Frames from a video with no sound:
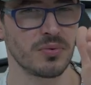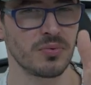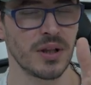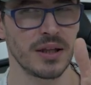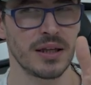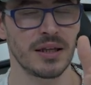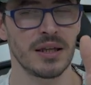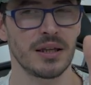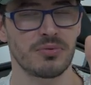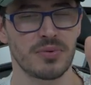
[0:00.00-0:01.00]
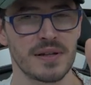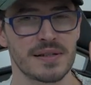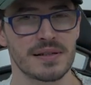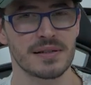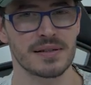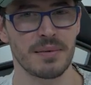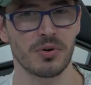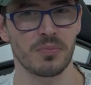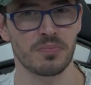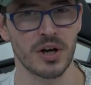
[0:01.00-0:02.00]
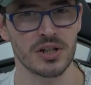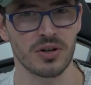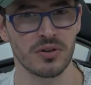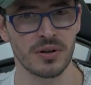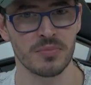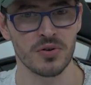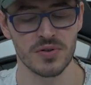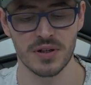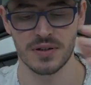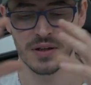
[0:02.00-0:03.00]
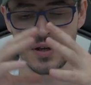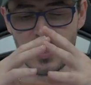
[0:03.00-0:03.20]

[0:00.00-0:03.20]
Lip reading: really increased some compression on the music.